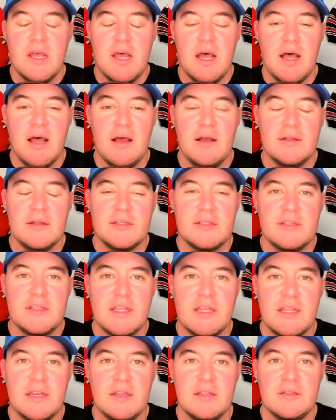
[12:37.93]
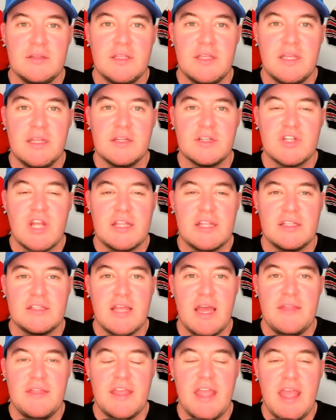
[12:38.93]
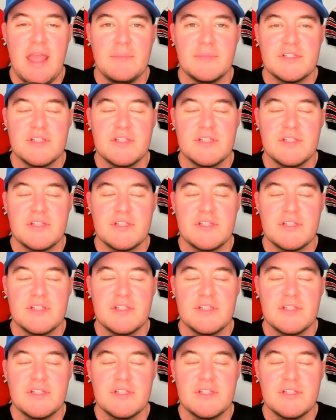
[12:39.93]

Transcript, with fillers: uh, to get it, get a shot to tie the game.